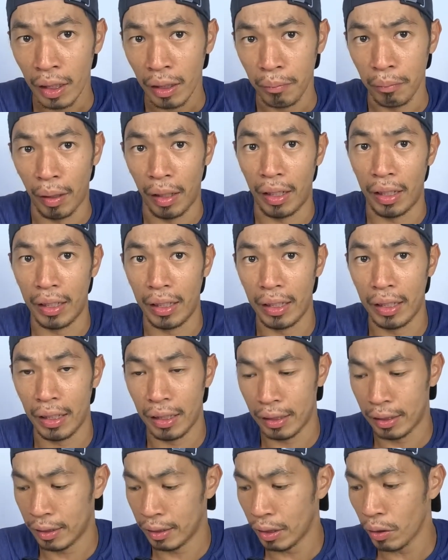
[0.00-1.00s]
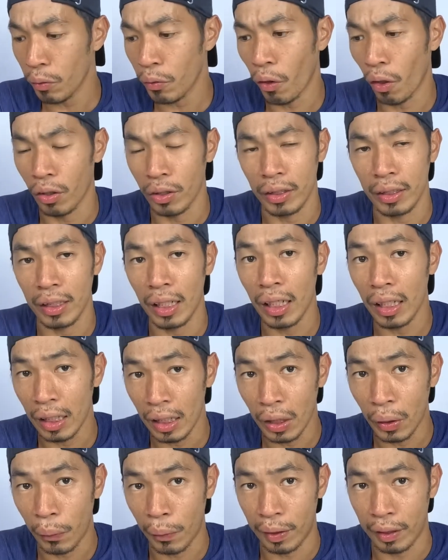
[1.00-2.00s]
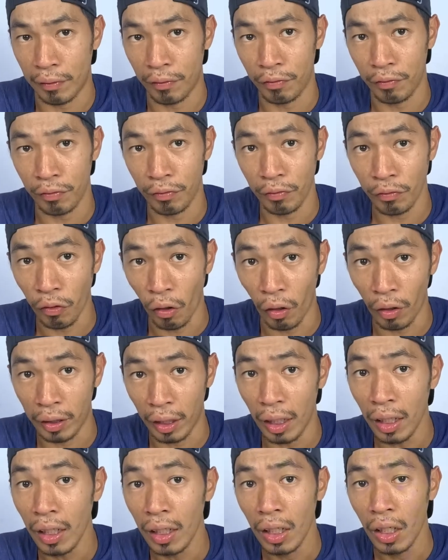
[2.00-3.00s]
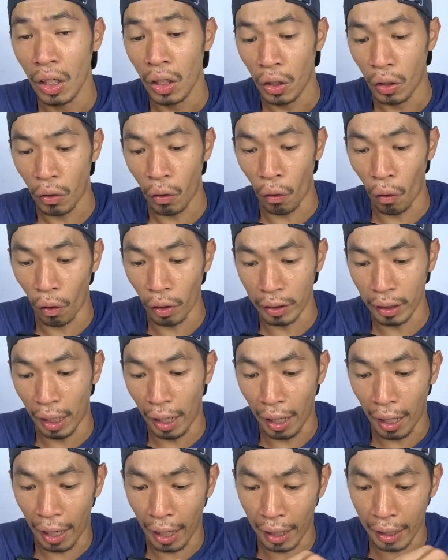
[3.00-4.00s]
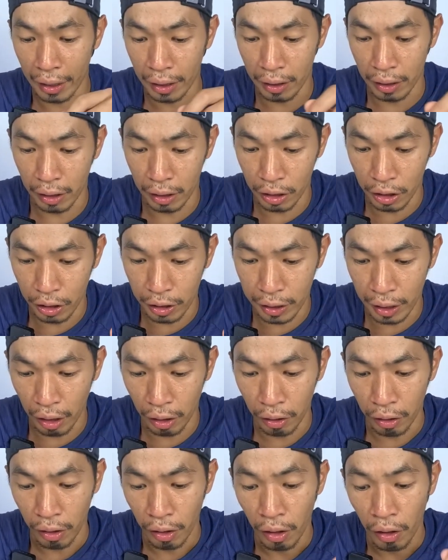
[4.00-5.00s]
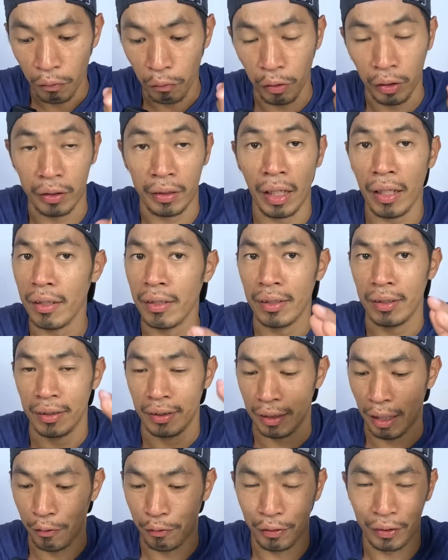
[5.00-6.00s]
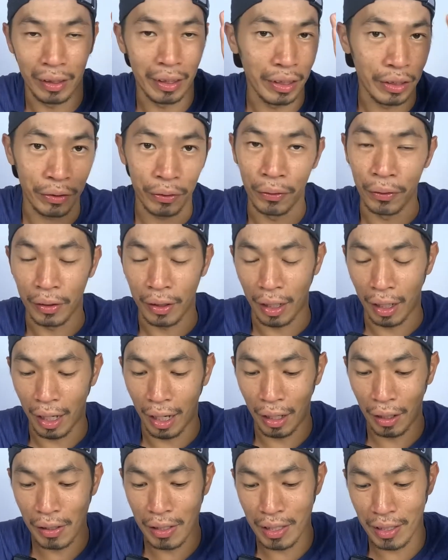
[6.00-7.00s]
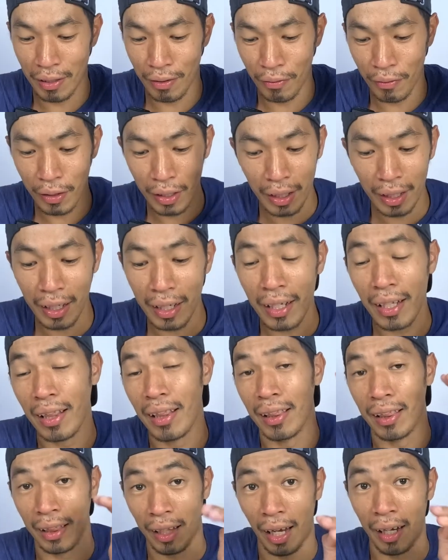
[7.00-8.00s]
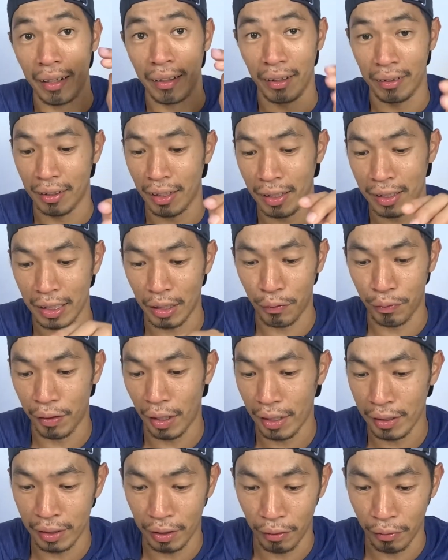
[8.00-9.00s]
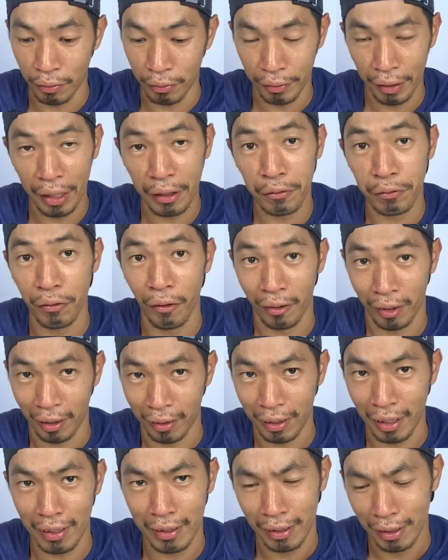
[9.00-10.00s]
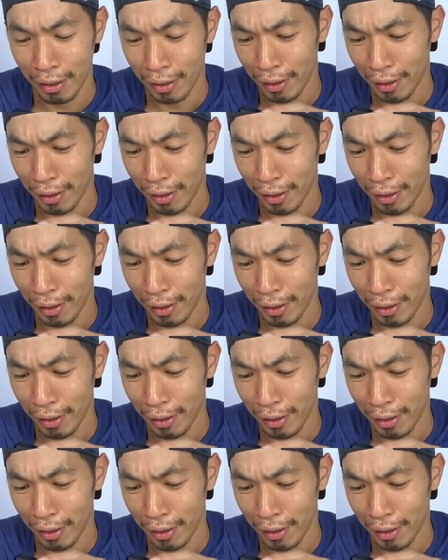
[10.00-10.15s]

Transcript: but it's still considered liquid for the Koda Energy Gel. For taste, definitely is good. I really like the taste. If there's a rank for the taste,